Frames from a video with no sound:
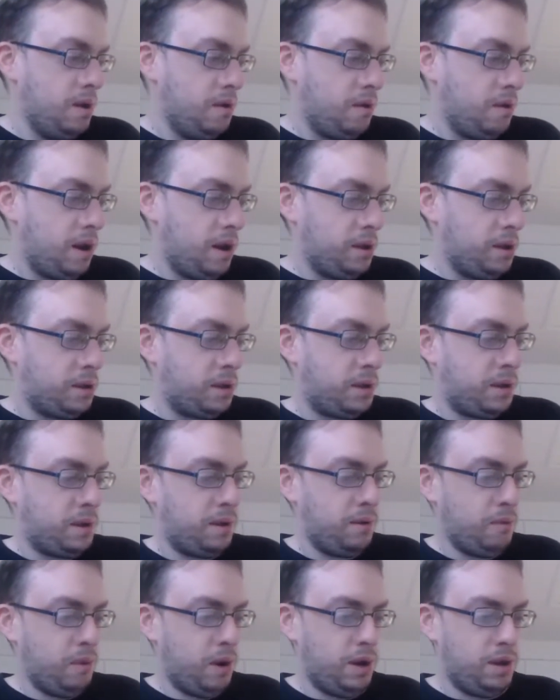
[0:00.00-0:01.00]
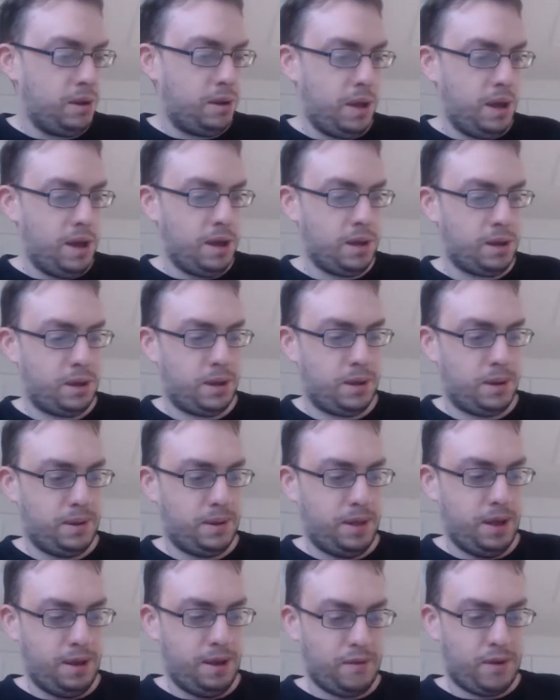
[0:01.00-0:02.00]
Right, what is this
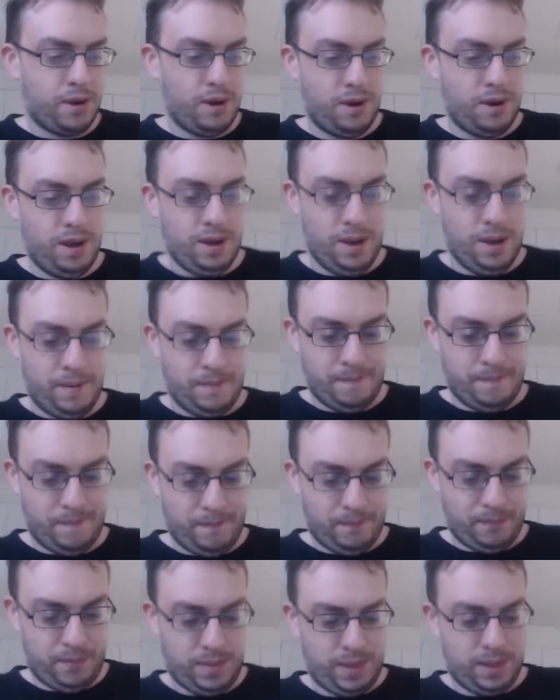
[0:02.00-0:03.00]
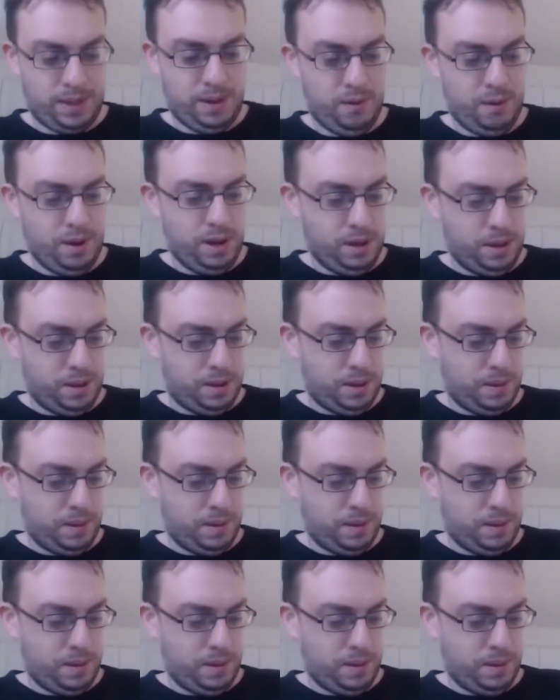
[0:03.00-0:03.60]
that I've got here, Louise?